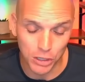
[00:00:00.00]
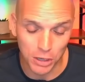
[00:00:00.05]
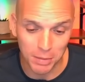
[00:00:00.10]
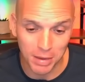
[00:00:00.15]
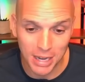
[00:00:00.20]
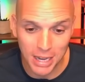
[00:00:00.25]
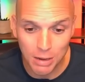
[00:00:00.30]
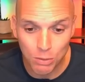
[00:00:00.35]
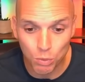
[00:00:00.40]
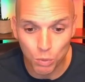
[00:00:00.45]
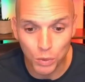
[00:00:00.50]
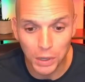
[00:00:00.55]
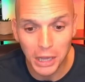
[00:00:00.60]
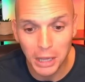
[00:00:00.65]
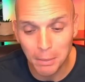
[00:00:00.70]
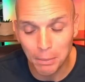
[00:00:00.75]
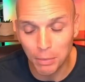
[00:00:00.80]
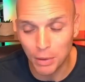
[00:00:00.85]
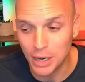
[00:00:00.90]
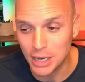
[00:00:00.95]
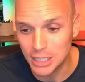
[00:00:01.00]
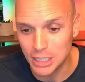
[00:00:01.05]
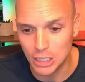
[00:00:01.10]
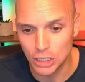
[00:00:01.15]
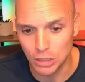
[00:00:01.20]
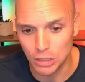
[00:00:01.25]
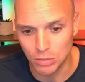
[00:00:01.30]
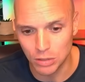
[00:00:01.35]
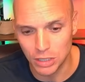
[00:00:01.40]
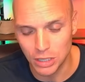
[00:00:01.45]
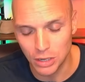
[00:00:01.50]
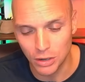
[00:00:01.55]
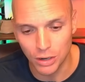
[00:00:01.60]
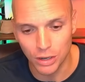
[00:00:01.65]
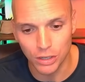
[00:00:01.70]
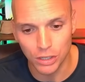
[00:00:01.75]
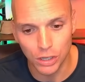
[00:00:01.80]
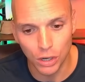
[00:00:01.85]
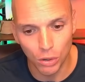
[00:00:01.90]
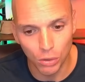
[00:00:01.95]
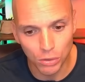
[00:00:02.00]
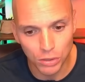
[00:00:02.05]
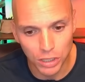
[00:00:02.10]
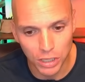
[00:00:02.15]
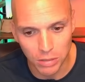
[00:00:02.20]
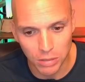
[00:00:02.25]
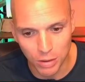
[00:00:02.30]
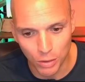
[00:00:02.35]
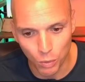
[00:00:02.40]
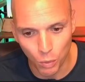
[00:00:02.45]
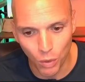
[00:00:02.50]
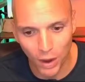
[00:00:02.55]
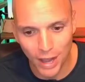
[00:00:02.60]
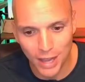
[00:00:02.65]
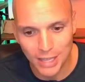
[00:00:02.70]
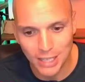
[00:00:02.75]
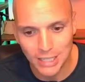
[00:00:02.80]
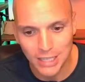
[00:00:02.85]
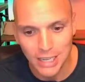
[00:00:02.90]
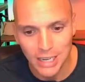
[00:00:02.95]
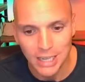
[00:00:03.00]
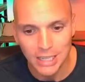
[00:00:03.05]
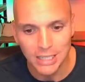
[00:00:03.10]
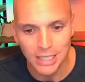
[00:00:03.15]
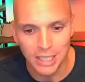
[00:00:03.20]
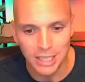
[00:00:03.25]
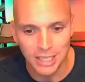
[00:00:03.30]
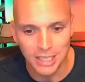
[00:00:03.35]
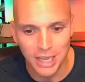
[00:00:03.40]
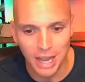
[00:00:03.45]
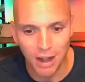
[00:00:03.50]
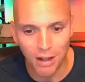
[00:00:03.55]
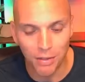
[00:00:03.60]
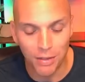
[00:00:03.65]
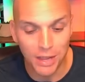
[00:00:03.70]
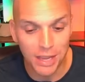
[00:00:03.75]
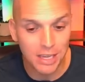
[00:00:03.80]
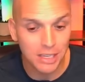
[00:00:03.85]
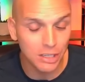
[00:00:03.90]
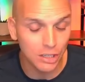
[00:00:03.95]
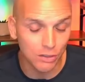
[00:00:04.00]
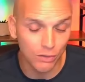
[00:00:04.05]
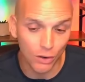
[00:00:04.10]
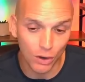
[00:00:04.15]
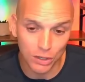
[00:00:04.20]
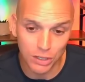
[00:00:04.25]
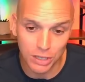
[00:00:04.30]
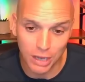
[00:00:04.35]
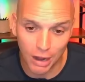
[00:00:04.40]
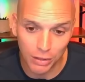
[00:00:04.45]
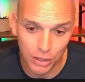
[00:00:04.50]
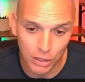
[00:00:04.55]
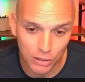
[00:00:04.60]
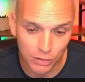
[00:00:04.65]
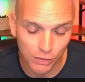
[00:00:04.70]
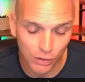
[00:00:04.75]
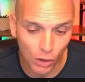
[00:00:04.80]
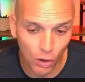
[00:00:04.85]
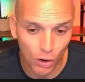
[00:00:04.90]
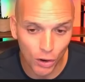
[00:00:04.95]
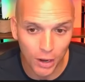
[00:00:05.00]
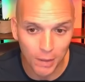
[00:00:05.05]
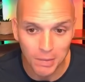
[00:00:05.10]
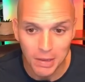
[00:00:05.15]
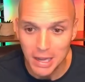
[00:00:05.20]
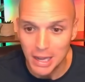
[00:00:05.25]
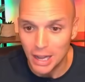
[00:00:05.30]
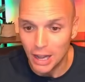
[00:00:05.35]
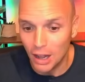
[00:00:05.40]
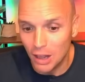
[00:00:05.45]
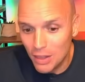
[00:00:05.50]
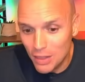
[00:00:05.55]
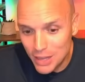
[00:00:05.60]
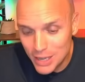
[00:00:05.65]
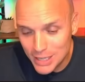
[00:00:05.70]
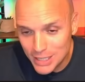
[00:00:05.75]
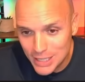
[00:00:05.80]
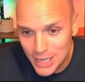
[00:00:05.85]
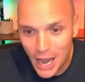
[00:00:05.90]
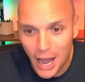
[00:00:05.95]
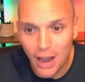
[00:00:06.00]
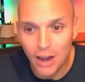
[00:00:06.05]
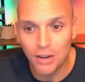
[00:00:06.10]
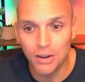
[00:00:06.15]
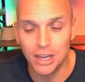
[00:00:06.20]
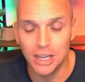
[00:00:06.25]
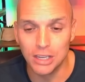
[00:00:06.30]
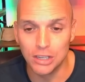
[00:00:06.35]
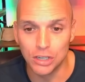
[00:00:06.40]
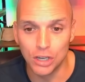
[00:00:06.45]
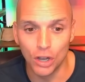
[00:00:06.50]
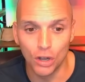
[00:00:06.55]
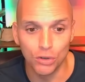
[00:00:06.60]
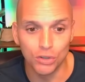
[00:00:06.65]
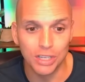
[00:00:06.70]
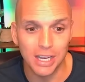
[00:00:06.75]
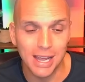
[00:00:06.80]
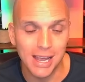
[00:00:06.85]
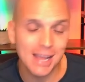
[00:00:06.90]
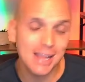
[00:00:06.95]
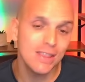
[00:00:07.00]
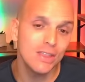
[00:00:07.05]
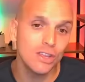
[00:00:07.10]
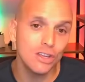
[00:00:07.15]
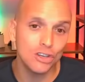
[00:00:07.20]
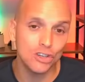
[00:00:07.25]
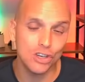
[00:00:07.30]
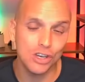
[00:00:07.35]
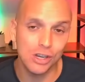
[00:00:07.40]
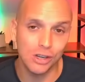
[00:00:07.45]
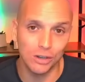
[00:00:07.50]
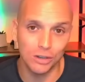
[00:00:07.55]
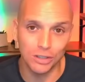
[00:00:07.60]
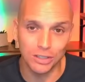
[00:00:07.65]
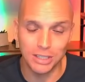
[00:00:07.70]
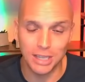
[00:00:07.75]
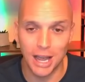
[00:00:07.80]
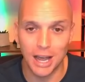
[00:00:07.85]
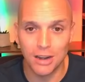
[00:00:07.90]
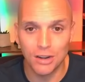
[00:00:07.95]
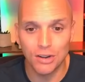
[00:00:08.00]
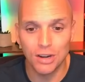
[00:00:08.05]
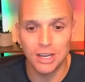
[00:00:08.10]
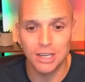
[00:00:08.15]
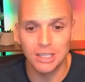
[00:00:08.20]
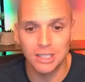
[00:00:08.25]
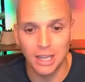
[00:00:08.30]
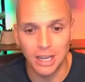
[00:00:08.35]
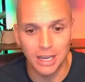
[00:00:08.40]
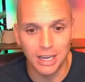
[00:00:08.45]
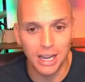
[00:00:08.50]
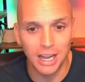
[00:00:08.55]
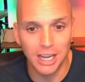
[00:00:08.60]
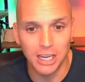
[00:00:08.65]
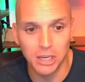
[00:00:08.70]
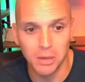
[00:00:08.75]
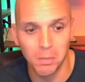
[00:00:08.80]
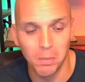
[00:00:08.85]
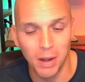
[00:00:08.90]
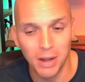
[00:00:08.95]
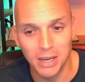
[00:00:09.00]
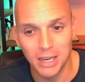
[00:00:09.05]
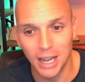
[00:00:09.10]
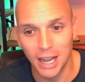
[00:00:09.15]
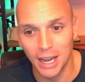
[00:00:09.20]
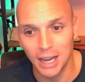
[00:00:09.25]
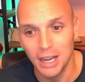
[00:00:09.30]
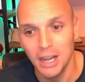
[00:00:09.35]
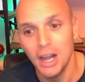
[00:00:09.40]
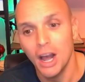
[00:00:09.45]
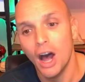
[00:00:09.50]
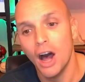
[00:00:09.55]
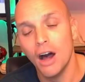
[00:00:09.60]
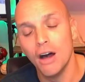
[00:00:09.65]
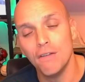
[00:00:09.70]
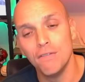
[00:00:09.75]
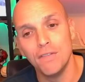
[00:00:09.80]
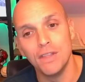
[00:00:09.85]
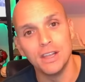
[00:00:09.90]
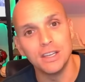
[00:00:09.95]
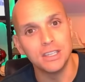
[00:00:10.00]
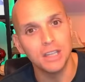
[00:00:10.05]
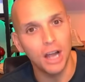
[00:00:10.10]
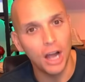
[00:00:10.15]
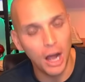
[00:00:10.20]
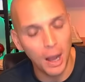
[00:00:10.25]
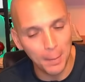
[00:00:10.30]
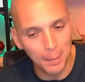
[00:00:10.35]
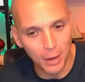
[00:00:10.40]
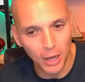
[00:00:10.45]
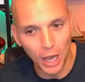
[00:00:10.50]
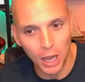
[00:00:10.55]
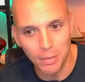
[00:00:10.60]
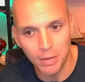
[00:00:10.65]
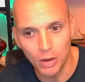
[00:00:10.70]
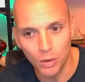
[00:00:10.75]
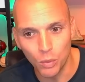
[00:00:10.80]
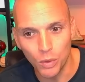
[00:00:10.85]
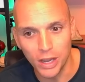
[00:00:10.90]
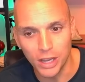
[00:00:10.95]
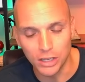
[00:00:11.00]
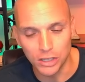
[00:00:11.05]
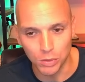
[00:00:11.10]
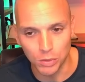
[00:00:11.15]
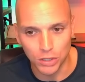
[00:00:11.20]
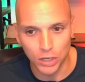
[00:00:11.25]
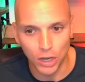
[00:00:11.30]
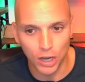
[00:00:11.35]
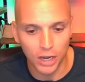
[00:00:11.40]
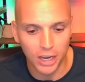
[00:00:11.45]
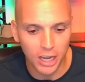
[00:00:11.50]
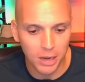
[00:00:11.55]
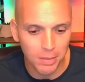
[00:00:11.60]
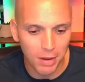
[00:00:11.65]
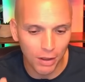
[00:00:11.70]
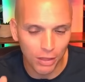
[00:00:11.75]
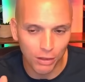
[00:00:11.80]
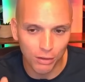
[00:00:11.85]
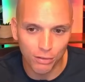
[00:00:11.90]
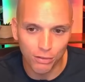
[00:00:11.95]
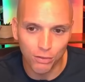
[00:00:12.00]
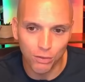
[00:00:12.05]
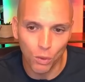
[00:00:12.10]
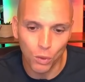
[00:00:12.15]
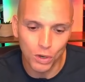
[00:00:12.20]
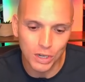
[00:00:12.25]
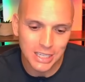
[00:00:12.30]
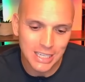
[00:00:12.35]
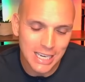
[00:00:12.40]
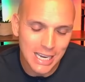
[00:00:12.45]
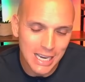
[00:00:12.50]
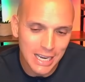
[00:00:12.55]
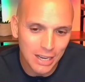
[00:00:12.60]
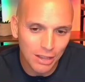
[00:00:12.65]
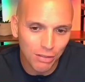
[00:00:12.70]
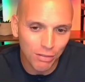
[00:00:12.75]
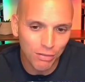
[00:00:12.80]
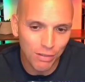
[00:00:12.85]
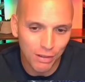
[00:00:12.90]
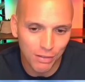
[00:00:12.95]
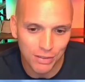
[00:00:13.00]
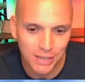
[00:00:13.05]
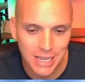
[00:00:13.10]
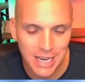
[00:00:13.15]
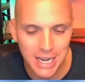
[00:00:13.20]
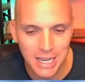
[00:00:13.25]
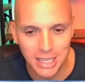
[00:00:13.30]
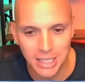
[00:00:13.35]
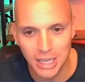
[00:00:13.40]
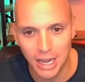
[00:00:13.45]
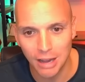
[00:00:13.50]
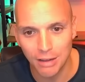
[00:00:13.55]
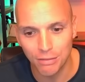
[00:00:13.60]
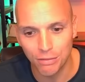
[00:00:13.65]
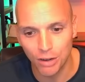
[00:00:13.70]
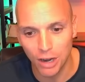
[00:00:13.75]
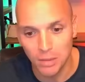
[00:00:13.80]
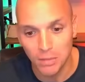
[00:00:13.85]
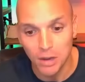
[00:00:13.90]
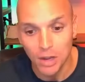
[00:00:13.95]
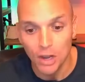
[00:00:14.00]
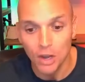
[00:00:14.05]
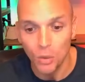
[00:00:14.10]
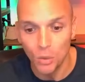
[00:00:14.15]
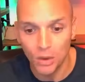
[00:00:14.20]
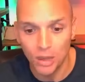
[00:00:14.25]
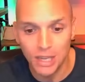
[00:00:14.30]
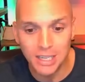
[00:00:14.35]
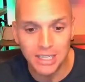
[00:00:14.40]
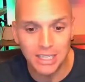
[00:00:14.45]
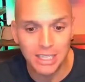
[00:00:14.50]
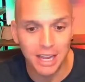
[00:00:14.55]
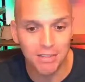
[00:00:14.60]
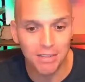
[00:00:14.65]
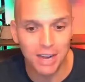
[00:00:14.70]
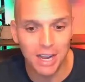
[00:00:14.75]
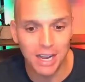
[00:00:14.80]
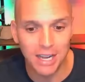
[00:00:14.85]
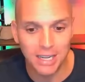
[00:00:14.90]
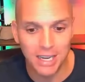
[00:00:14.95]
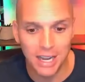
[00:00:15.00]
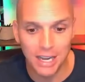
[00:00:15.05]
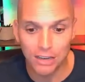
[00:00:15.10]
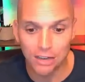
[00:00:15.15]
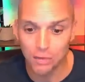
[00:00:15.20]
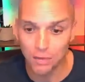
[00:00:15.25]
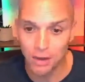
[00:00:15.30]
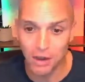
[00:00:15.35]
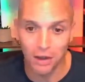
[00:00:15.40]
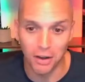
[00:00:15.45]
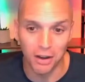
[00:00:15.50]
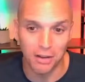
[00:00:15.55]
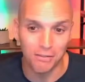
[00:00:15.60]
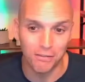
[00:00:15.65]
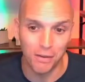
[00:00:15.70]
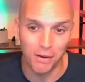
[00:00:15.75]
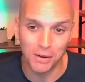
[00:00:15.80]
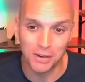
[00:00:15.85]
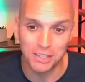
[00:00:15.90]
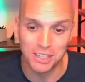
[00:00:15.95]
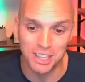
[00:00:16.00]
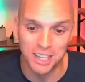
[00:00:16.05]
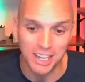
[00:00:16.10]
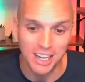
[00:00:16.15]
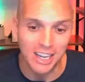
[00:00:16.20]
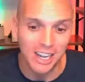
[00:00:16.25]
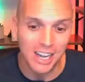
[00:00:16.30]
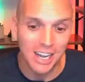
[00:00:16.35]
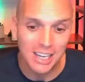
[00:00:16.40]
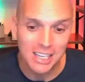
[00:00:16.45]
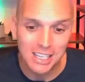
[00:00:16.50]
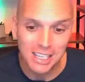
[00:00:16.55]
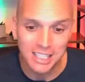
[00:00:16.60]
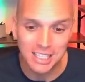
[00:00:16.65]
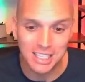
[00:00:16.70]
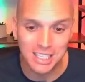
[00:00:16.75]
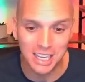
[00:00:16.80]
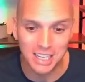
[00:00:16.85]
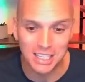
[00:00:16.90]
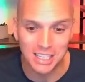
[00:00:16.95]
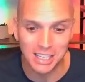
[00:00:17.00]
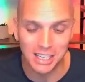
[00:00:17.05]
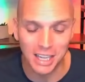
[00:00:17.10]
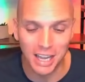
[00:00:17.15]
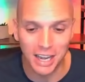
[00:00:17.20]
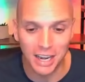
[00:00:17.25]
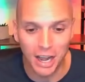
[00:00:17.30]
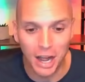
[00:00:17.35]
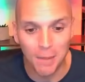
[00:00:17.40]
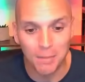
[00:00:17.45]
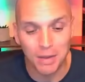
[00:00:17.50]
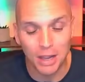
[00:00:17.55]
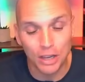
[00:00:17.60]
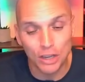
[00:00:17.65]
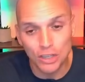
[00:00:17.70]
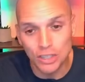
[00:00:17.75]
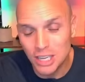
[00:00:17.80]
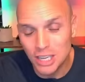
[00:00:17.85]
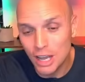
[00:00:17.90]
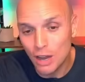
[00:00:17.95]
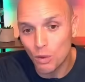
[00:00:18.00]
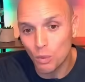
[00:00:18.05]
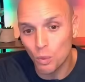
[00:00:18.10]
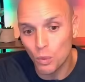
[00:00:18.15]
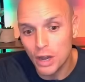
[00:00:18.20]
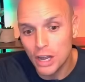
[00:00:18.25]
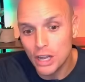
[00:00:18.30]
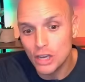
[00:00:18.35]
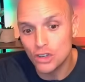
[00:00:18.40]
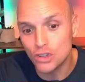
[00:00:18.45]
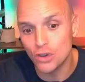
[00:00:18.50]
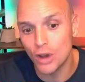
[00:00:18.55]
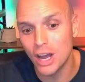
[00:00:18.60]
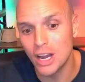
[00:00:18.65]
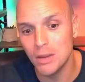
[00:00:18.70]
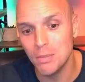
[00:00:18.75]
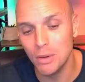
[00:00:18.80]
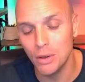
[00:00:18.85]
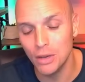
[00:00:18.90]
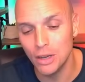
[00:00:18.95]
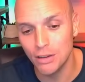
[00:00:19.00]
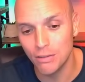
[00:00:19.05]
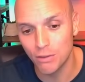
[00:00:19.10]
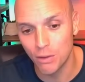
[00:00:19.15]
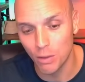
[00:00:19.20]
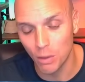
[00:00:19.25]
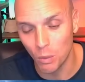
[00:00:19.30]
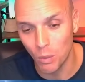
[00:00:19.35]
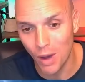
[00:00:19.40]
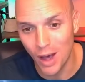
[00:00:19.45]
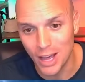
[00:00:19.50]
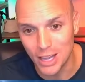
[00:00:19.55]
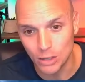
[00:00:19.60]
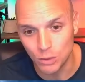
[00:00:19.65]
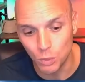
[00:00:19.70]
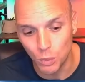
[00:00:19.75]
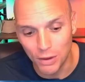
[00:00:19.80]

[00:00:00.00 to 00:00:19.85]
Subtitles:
I mean, it really brings in some serious cold to the Midwest, to the Southeast, as far south as Florida. The entire East Coast in the chills Saturday, Sunday, into Monday of this upcoming week. So we're talking about the 14th, 15th time frame within 7-8 days from here. And folks, it just doesn't let up. Now, you see that ridge trying to build in from the west.